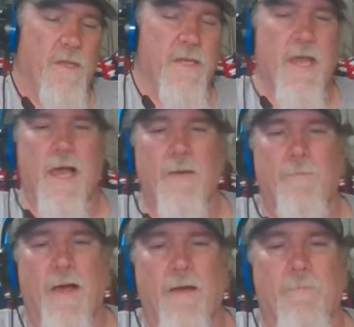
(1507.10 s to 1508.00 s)
yeah, I
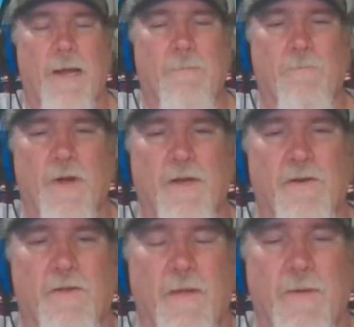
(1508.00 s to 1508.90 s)
bought mine, but
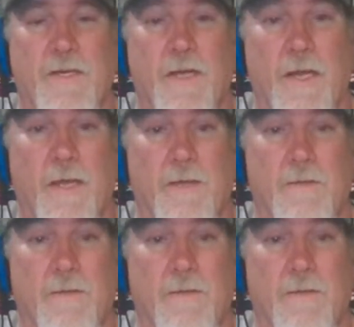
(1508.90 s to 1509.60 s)
let me tell you,